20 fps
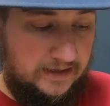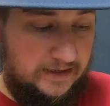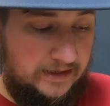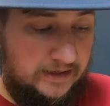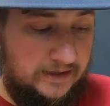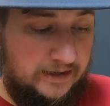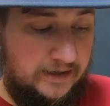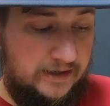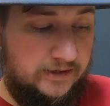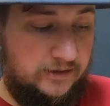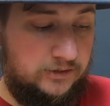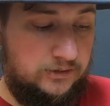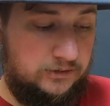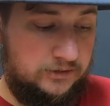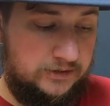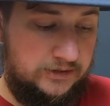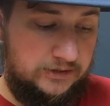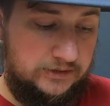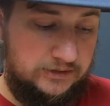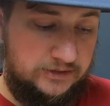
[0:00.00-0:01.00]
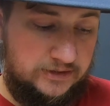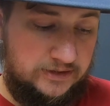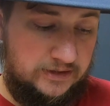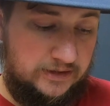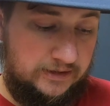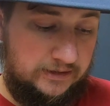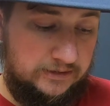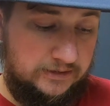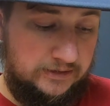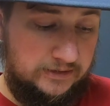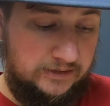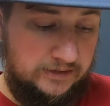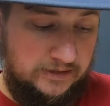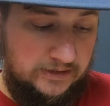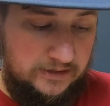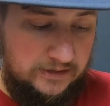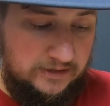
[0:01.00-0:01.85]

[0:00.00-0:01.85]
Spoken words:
at an angle here slightly.